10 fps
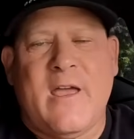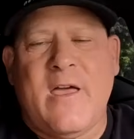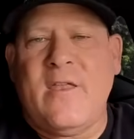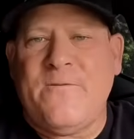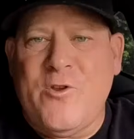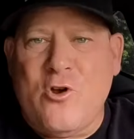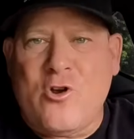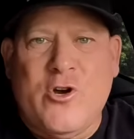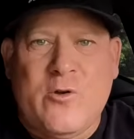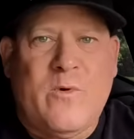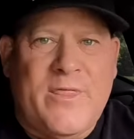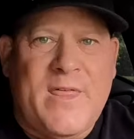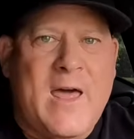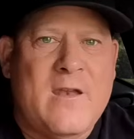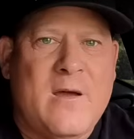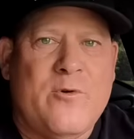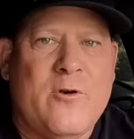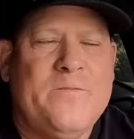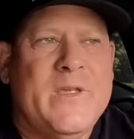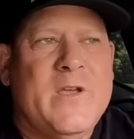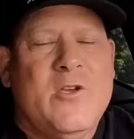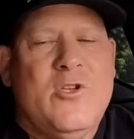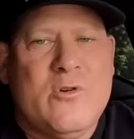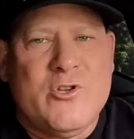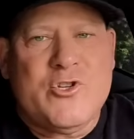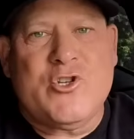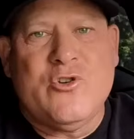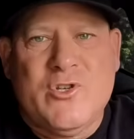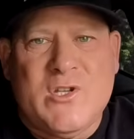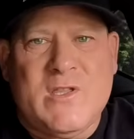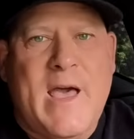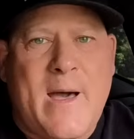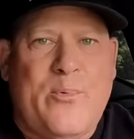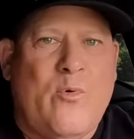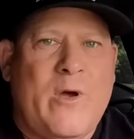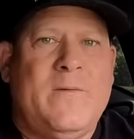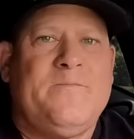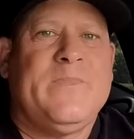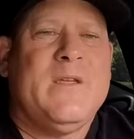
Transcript: And then if you're good with that number, you can choose at that point